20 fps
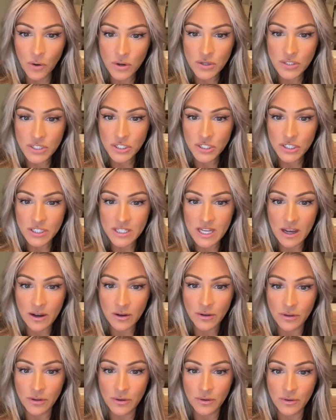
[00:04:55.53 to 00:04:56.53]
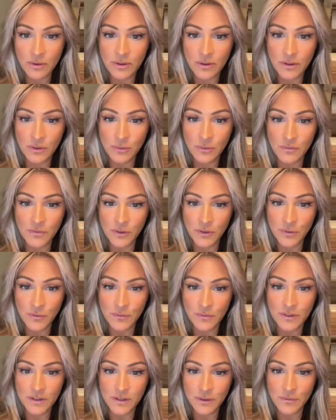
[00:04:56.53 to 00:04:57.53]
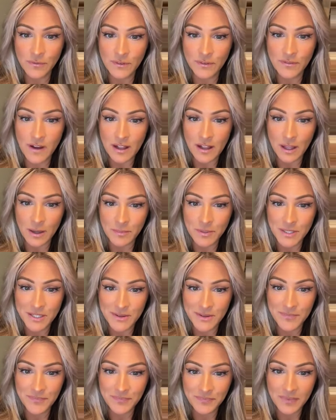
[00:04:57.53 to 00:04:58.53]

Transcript: Or is it just how you've developed?